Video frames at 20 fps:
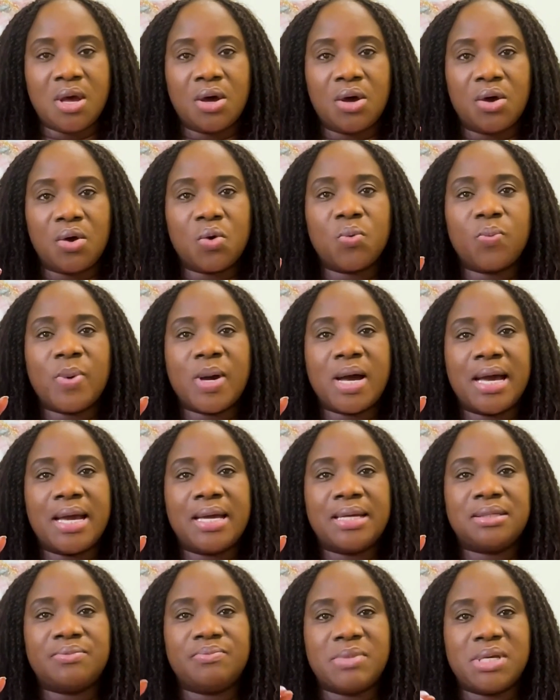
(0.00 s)

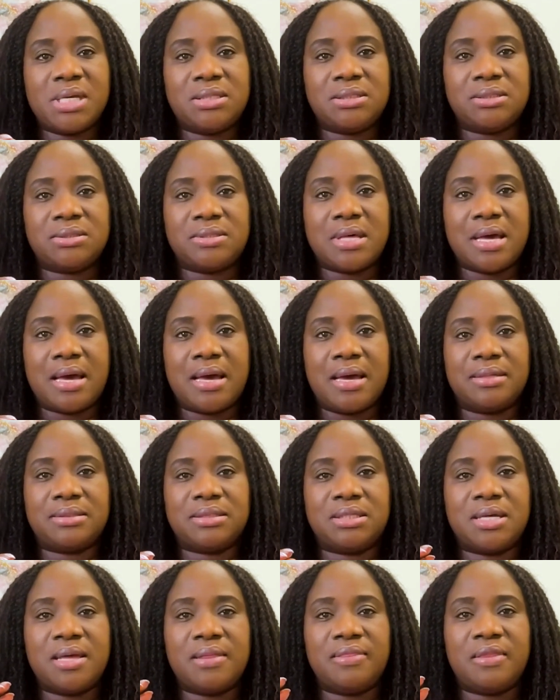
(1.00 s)
Occupied means
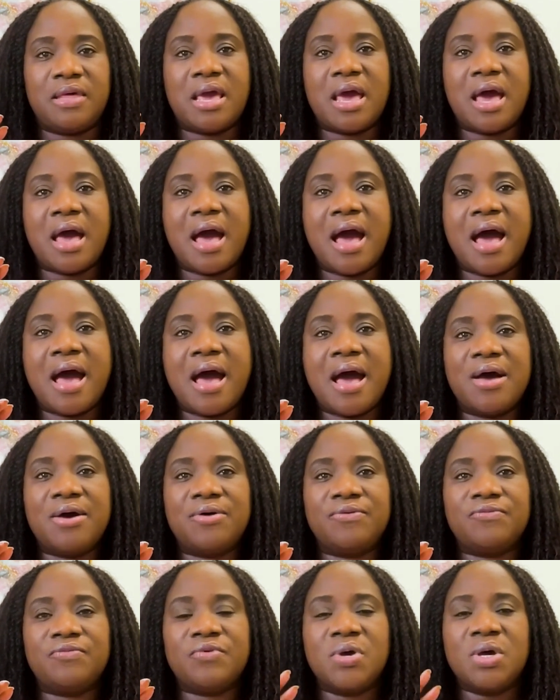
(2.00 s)
that they
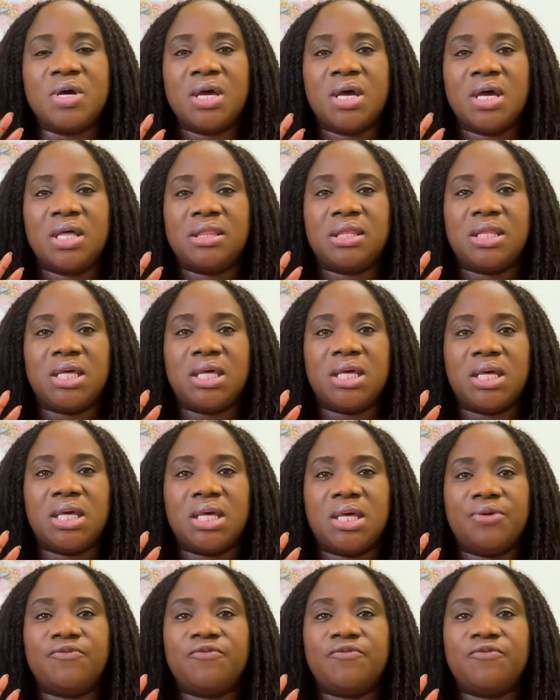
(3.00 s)
have the